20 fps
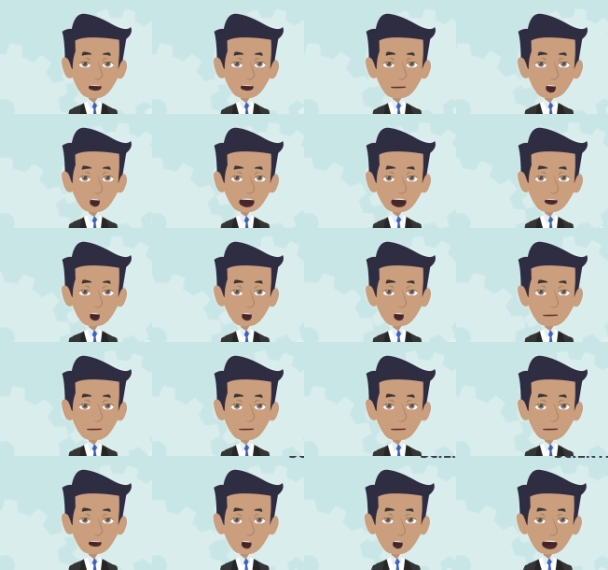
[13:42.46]
Now, I'd like to
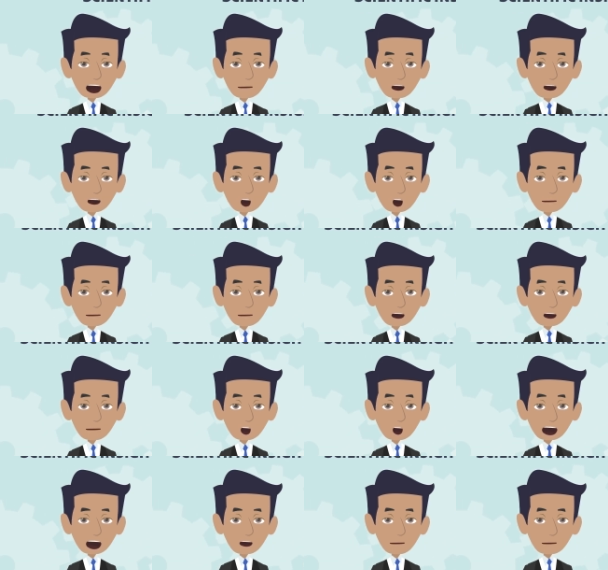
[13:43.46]
give you some
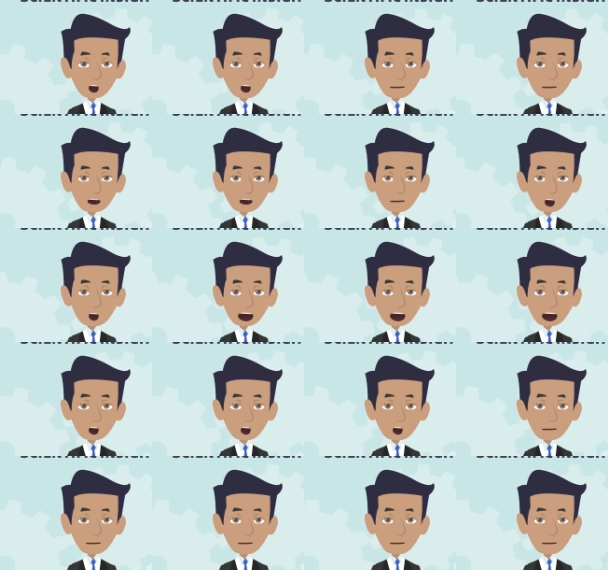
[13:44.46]
scientific
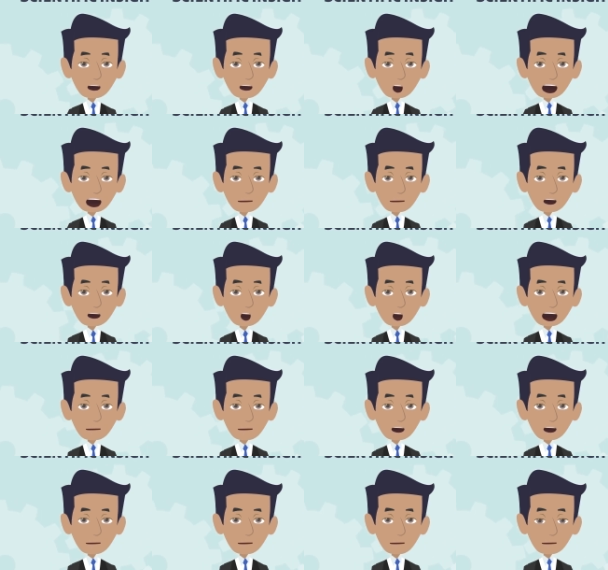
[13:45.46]
insights into the miracle
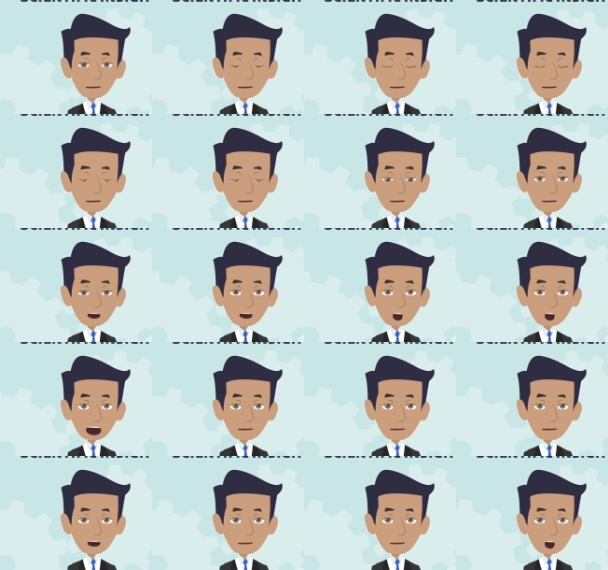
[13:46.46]
morning practices.
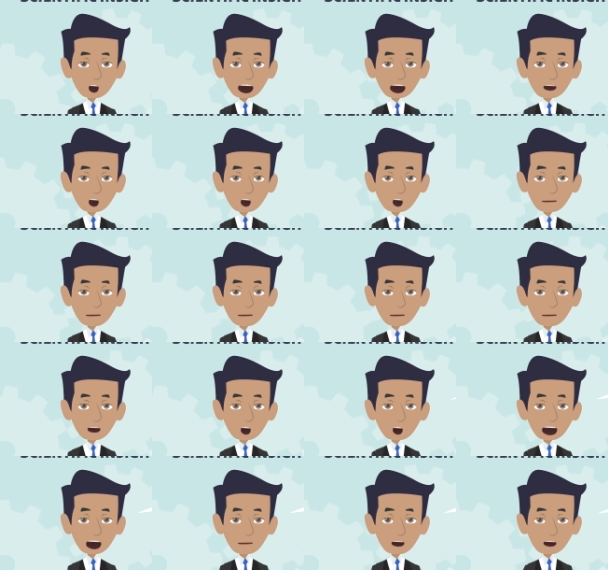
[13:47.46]
We are all
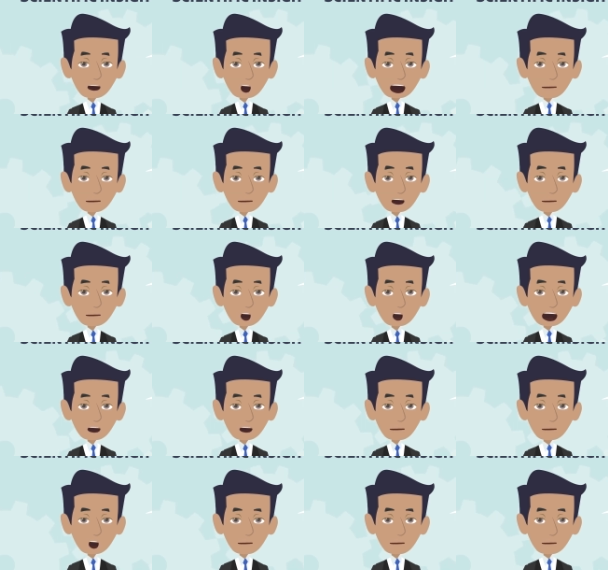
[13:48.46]
busy,
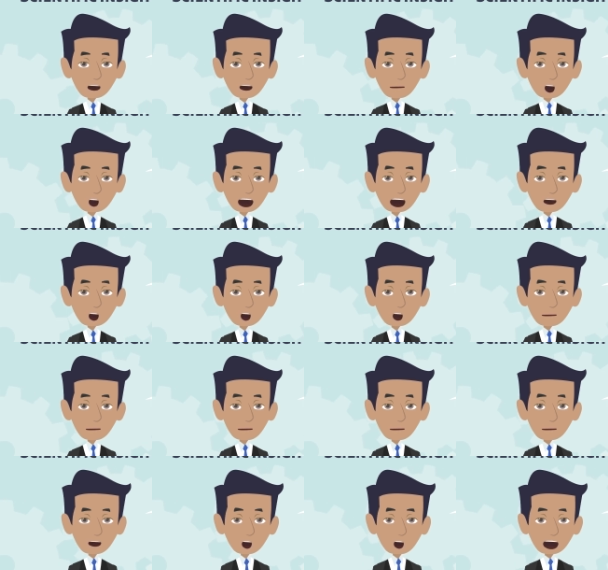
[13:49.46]
so we don't want to
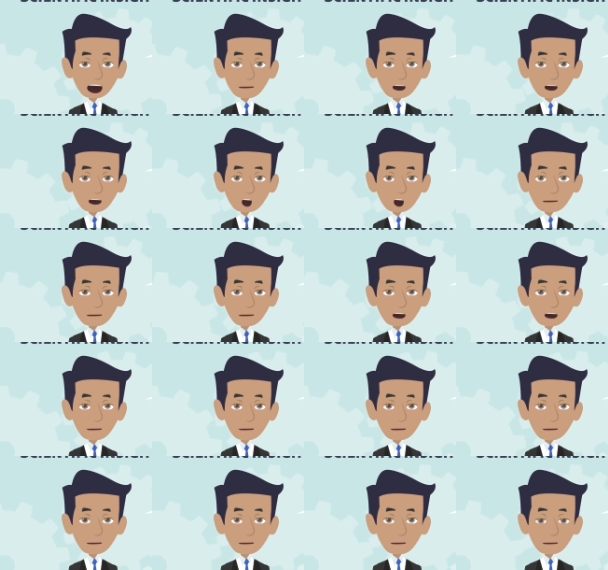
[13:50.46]
spend our precious time on
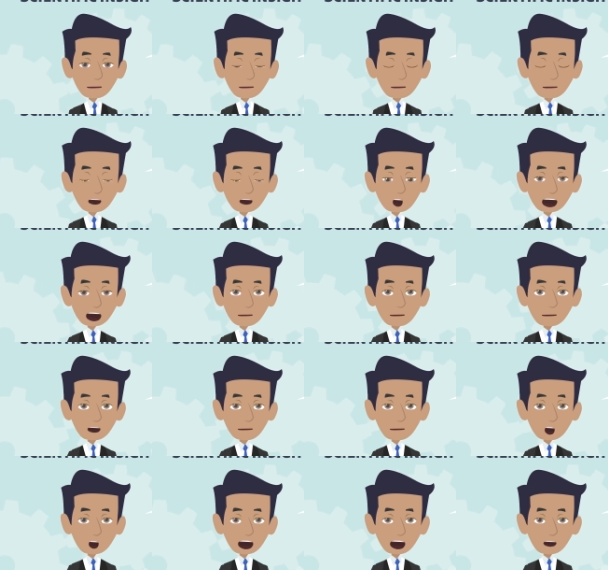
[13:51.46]
things that are not
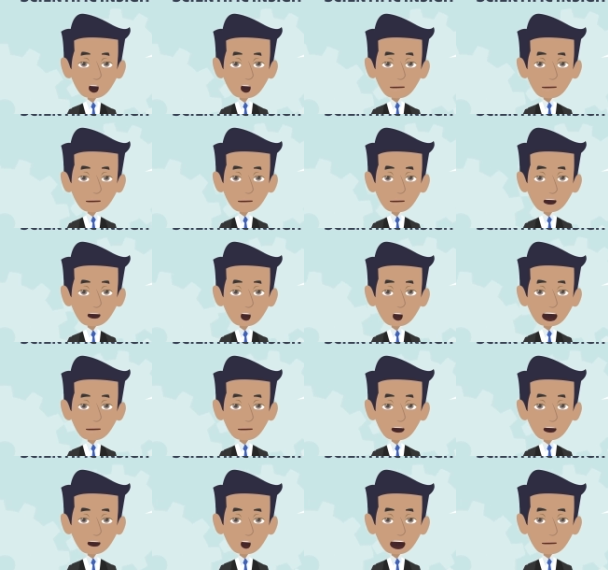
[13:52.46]
effective, do
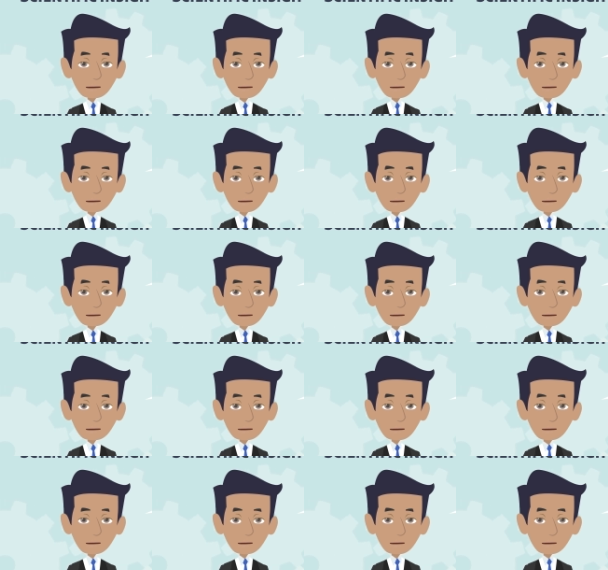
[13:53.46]
we?